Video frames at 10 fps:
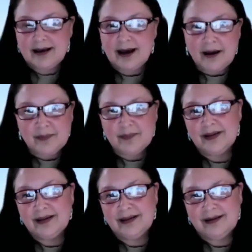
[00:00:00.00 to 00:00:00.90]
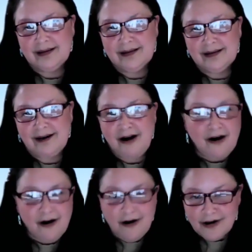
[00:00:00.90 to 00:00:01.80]
up
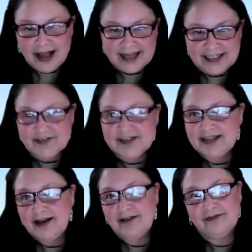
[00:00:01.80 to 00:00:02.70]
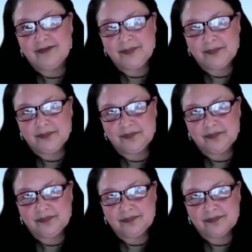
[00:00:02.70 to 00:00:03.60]
all kinds of stuff,
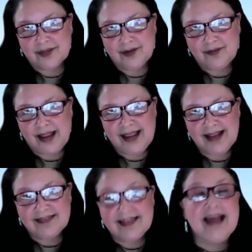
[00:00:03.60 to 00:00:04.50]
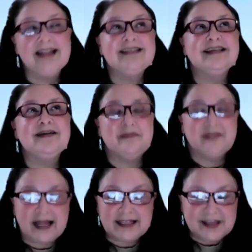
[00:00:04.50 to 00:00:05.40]
right? That's
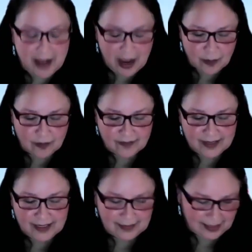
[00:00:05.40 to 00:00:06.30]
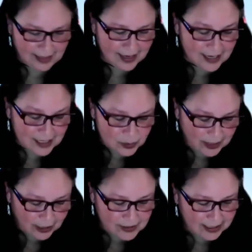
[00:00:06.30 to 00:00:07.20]
the power of healing. So
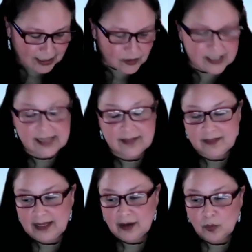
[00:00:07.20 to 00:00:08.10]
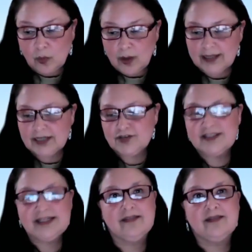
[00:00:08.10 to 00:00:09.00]
here's the interesting thing. One
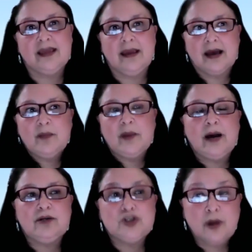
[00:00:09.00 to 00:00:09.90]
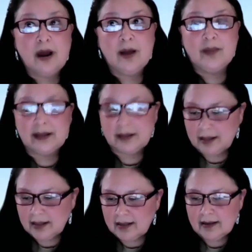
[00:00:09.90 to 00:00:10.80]
interesting thing about trauma.
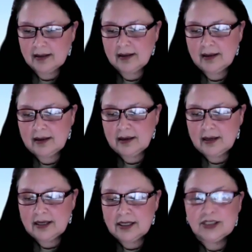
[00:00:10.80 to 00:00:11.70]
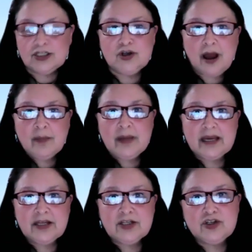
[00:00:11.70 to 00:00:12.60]
Trauma
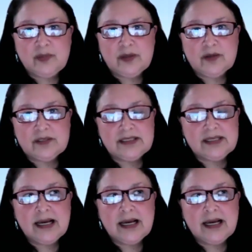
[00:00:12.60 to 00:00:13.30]
contributes